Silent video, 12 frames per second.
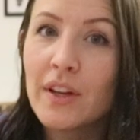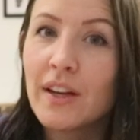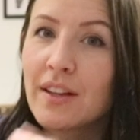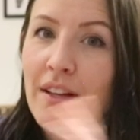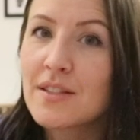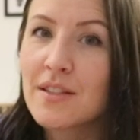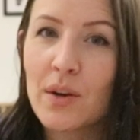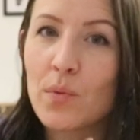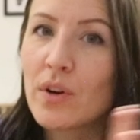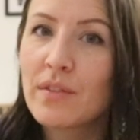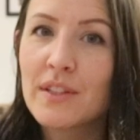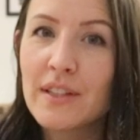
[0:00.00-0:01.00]
Like that's like
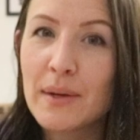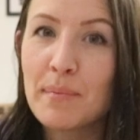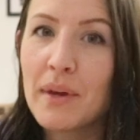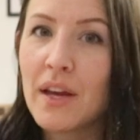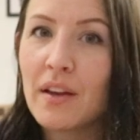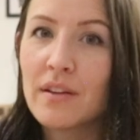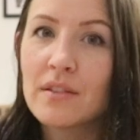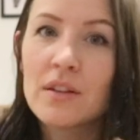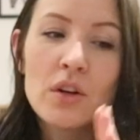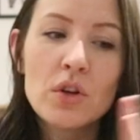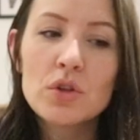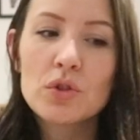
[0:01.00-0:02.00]
one of his like main
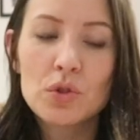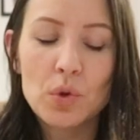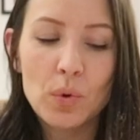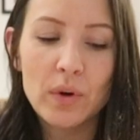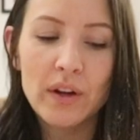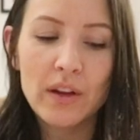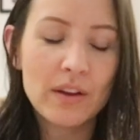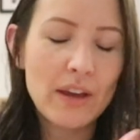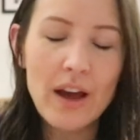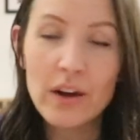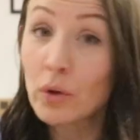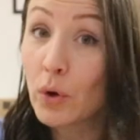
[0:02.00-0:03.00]
toy
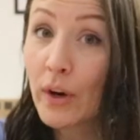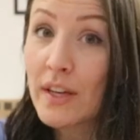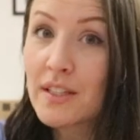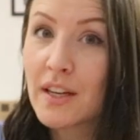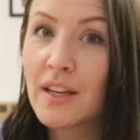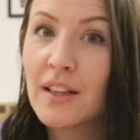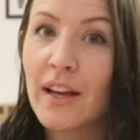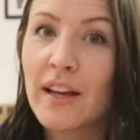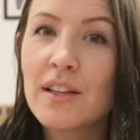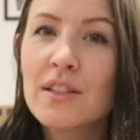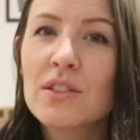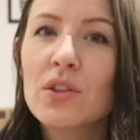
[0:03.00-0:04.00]
categories that he
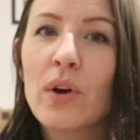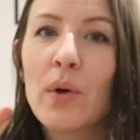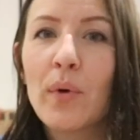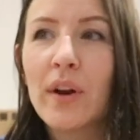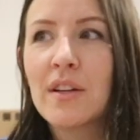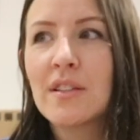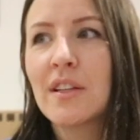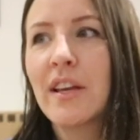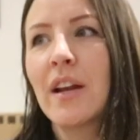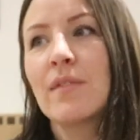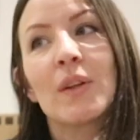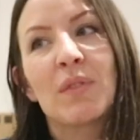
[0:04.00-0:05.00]
likes. So I wanted to
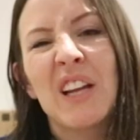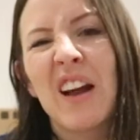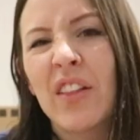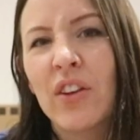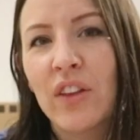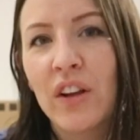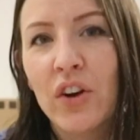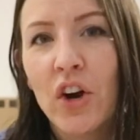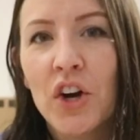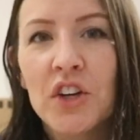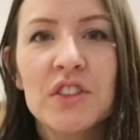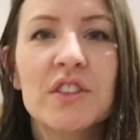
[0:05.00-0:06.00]
get him something other than
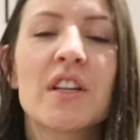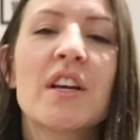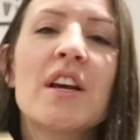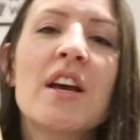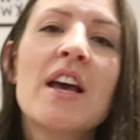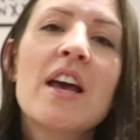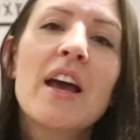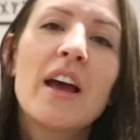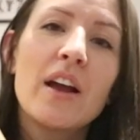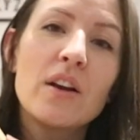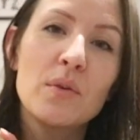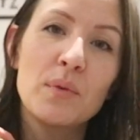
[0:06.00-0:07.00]
cars.
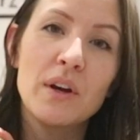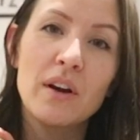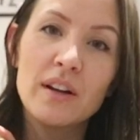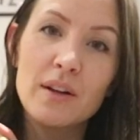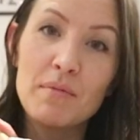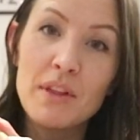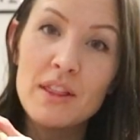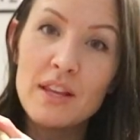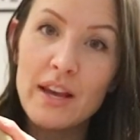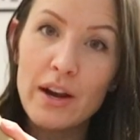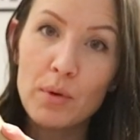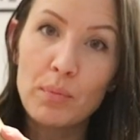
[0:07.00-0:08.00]
And we got him
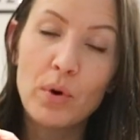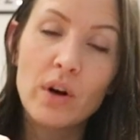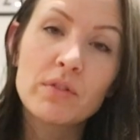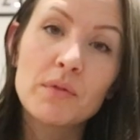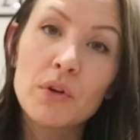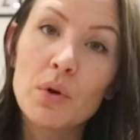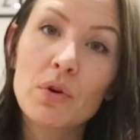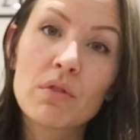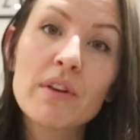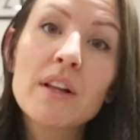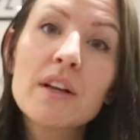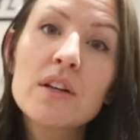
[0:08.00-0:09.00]
the airport from Coco
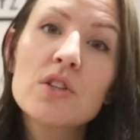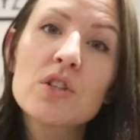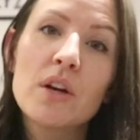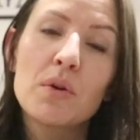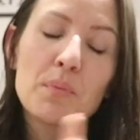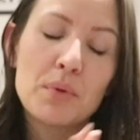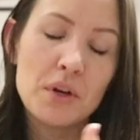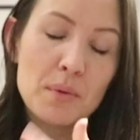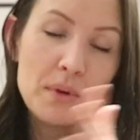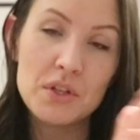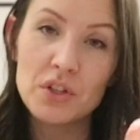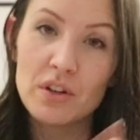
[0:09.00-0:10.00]
Village. I'll put a
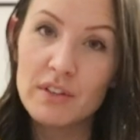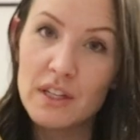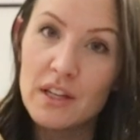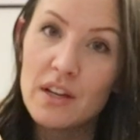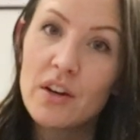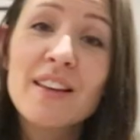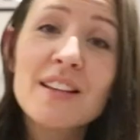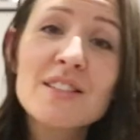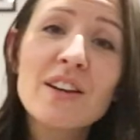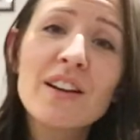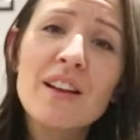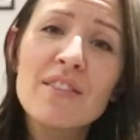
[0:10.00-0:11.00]
picture of it here. I think he's
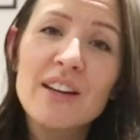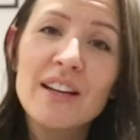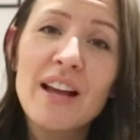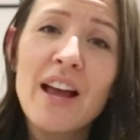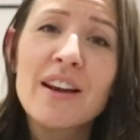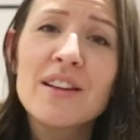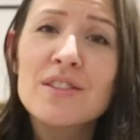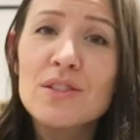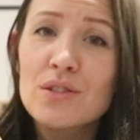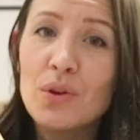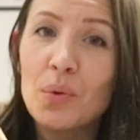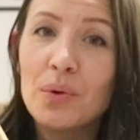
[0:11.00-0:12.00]
gonna love it and it's
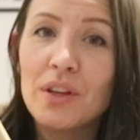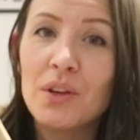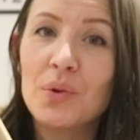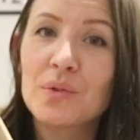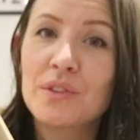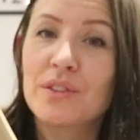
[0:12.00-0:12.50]
so cute.